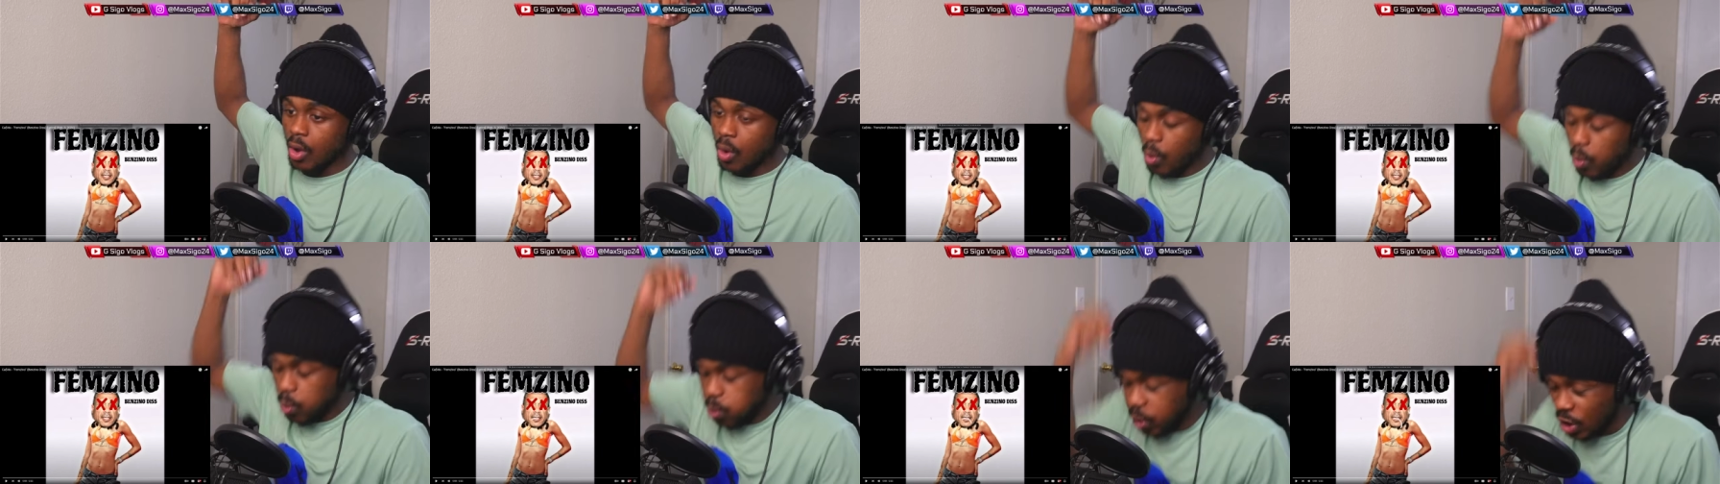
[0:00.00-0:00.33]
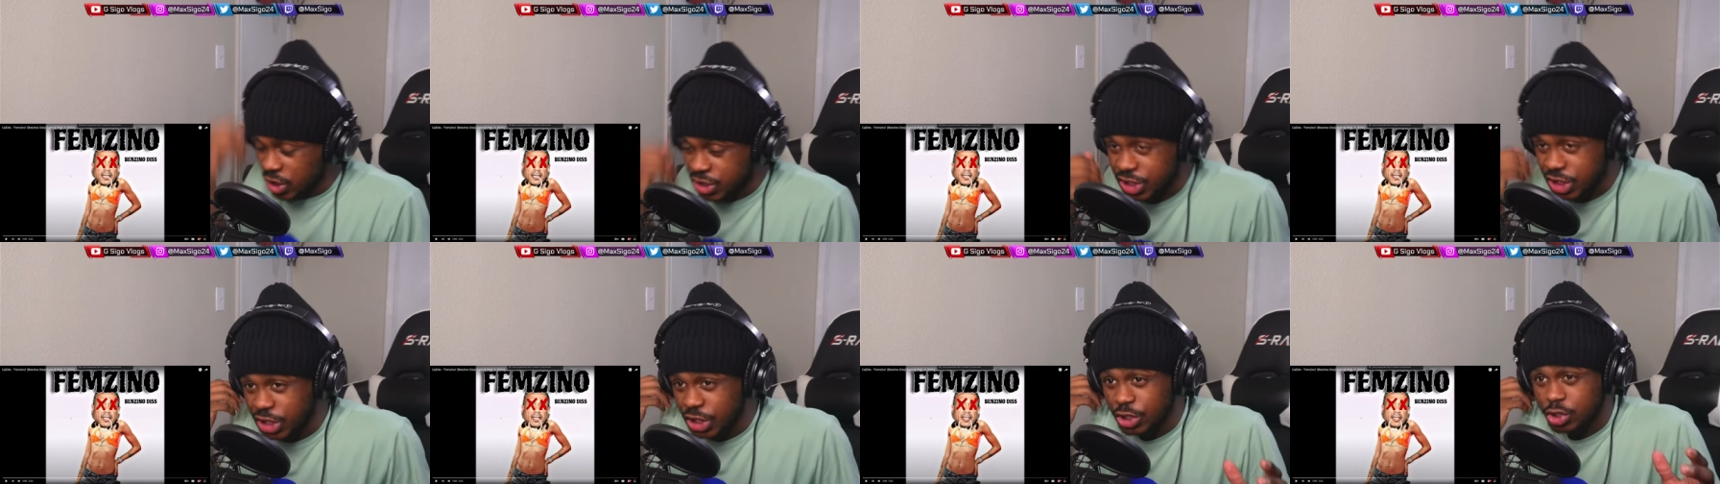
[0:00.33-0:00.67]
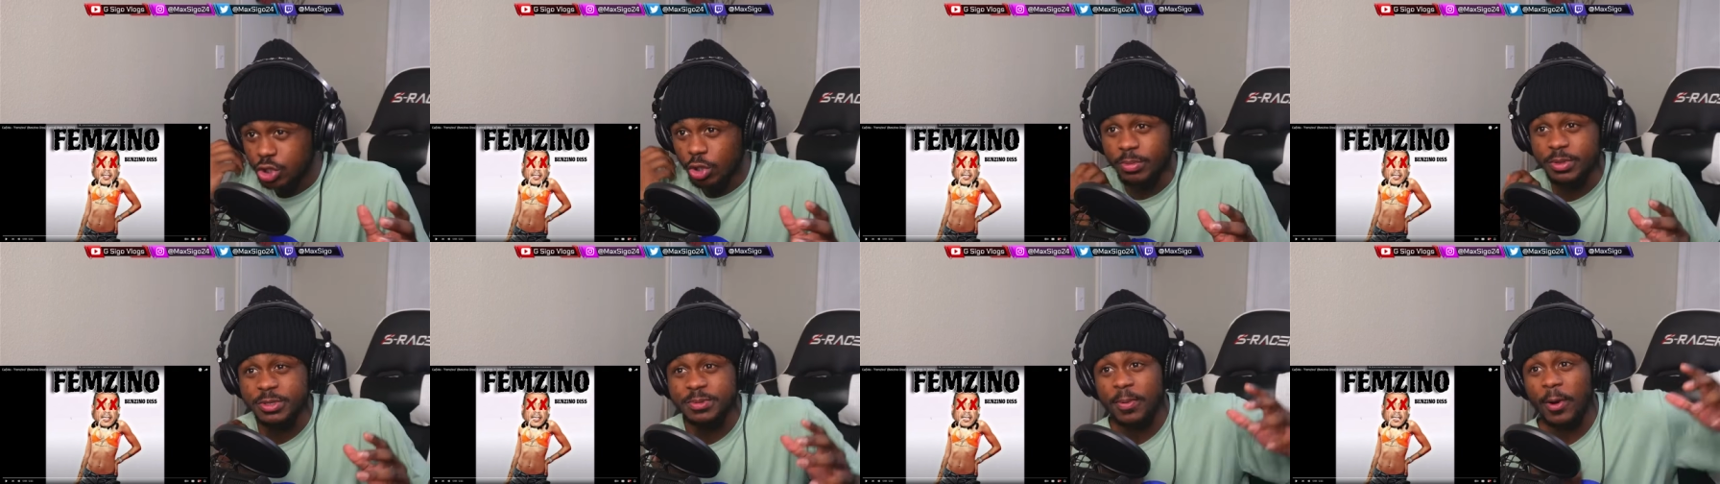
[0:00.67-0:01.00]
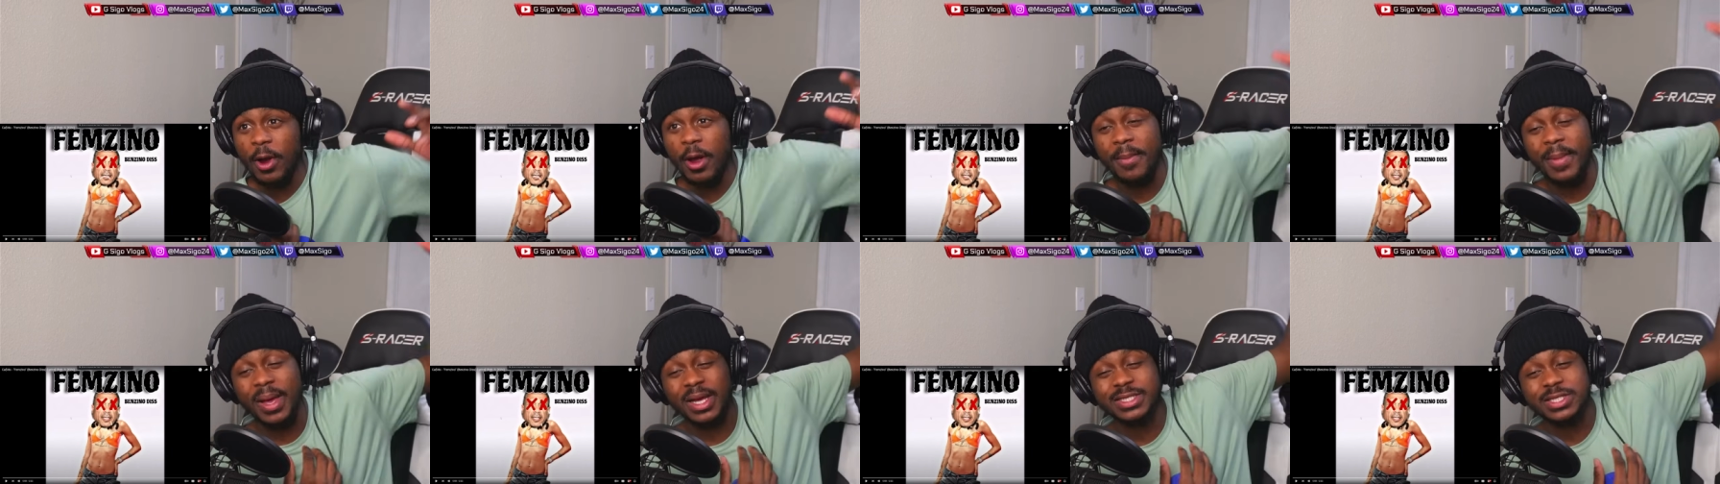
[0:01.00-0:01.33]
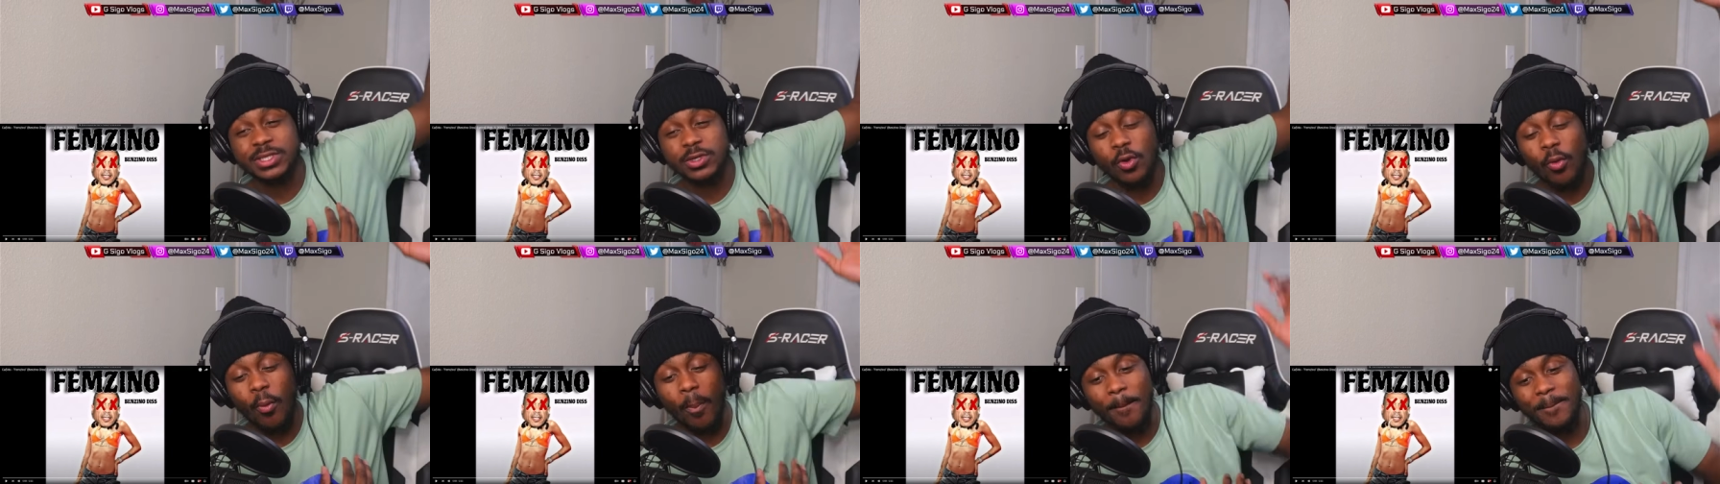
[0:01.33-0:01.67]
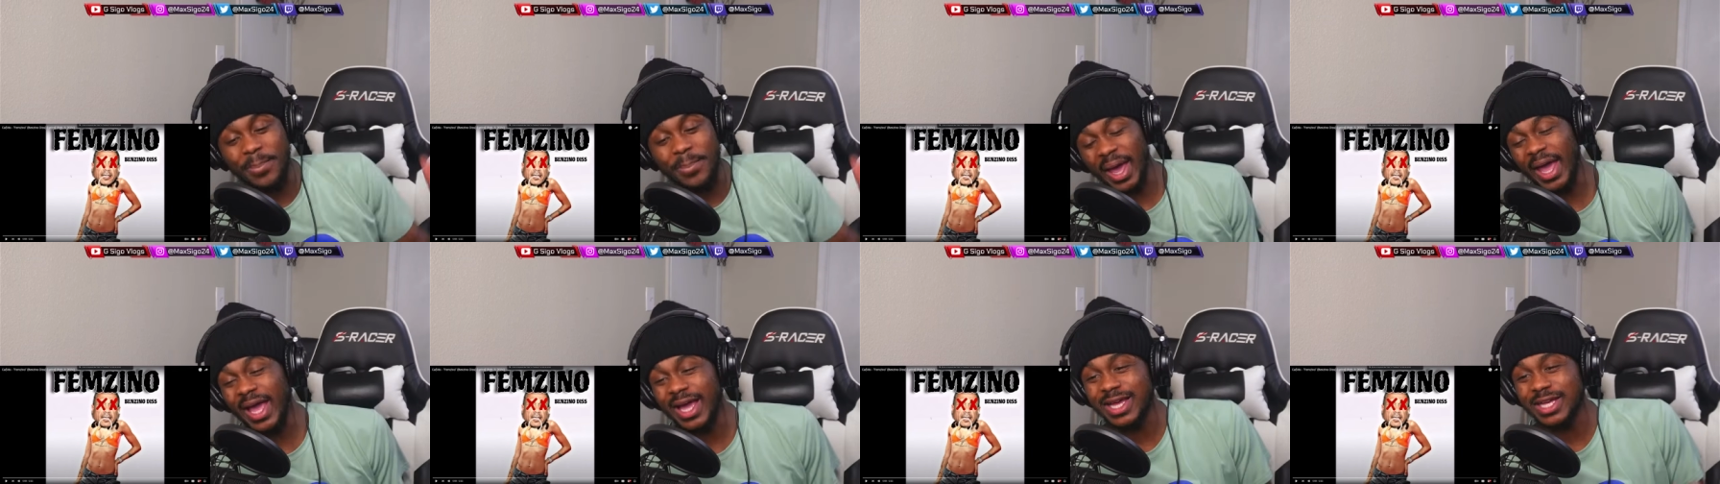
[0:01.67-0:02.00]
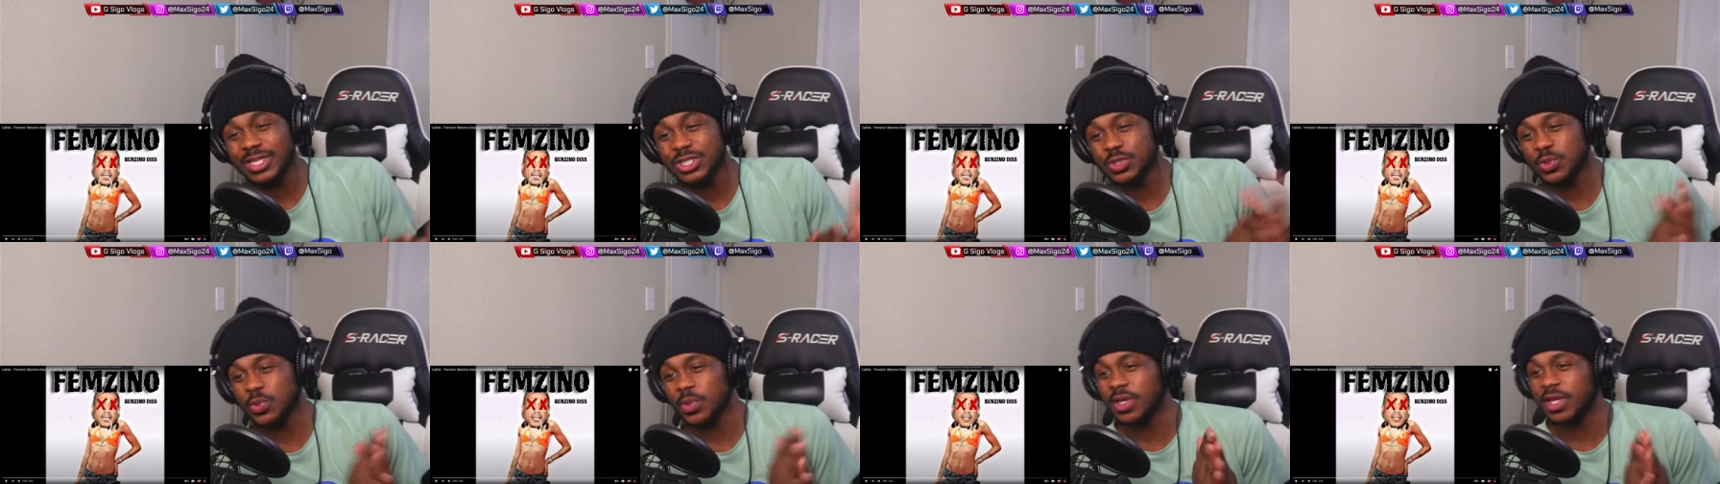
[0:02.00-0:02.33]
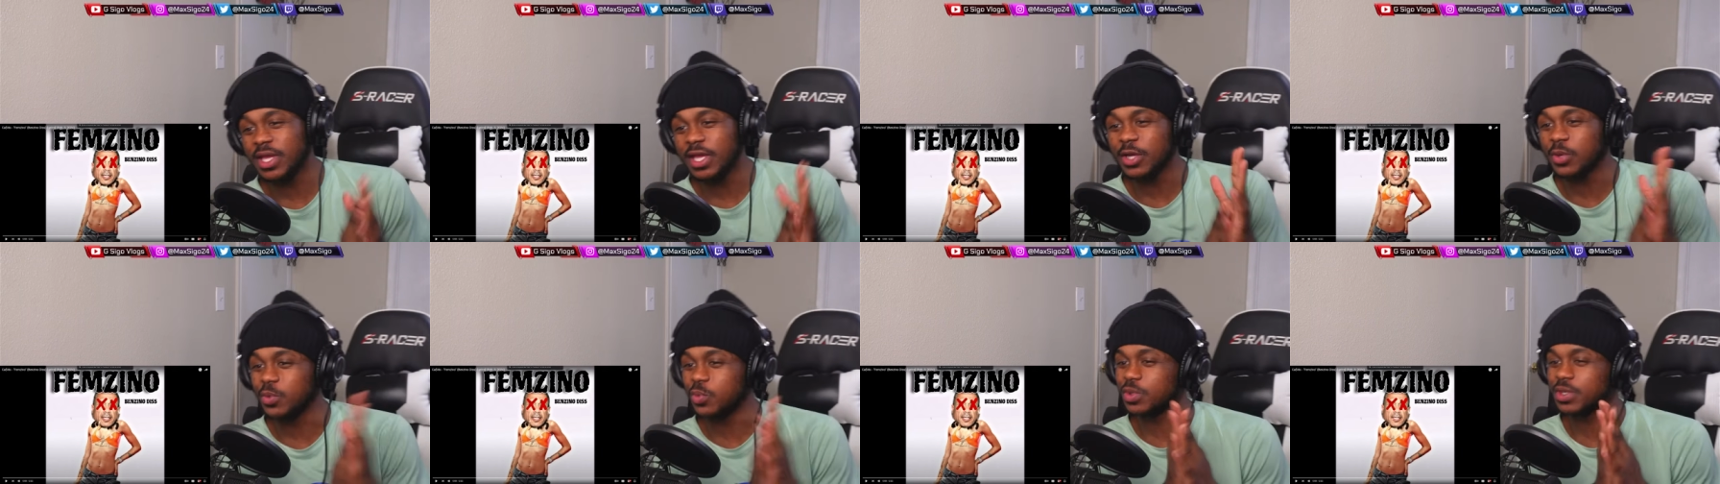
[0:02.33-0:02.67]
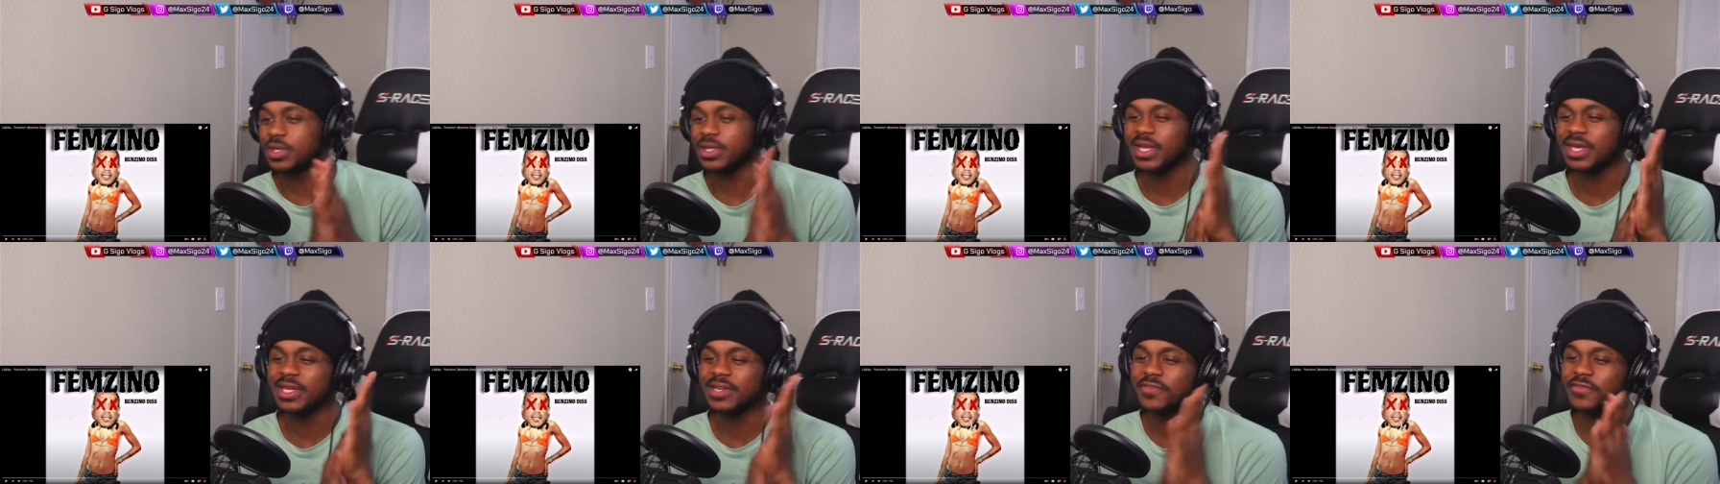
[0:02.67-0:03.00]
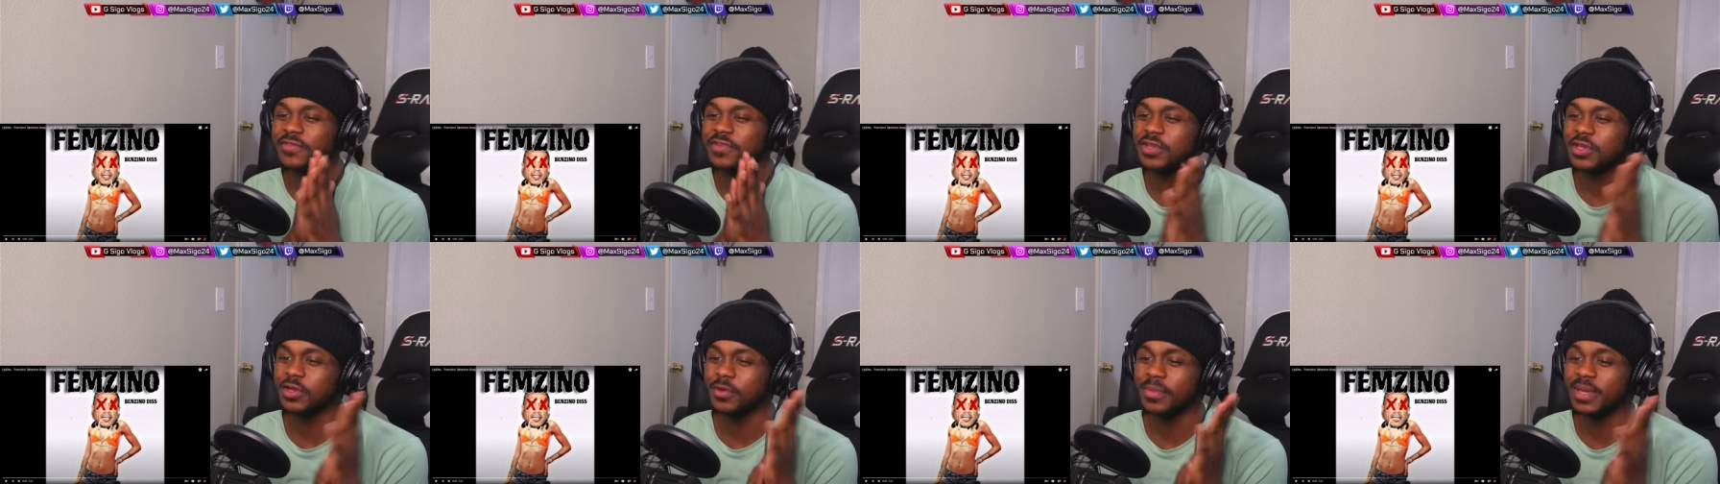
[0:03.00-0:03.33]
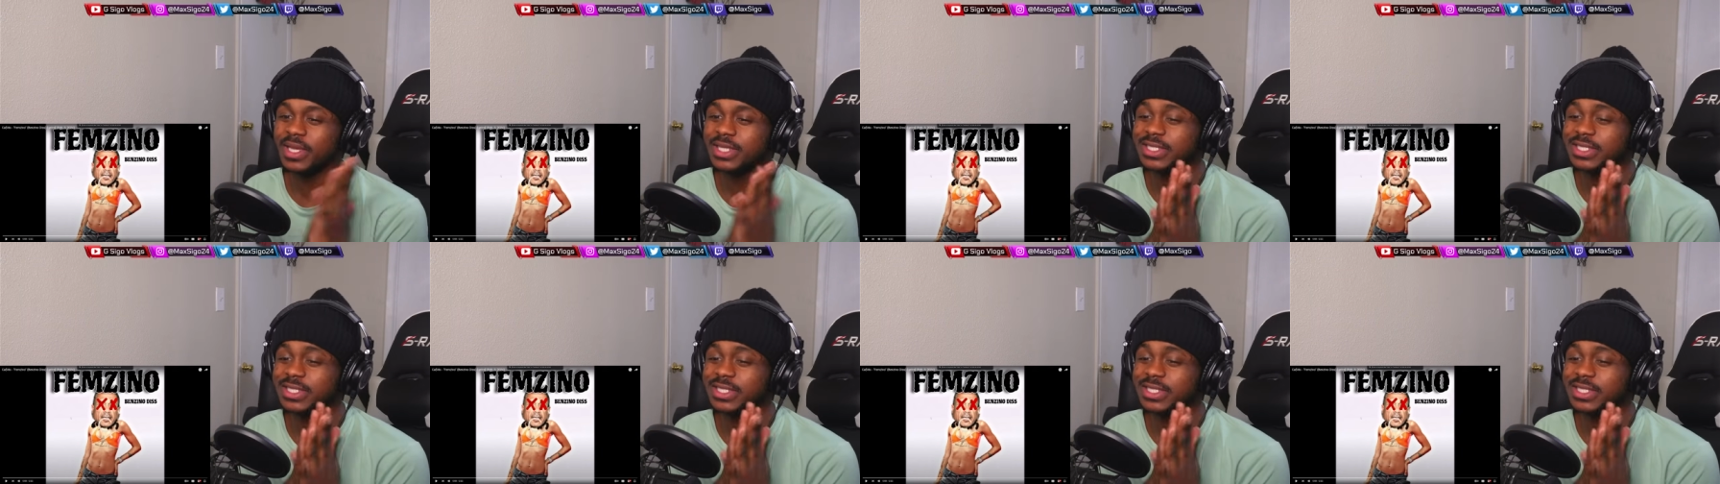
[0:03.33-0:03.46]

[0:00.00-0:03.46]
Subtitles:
What's good, YouTube? It's boy Max Sigo back at you again with another video, man.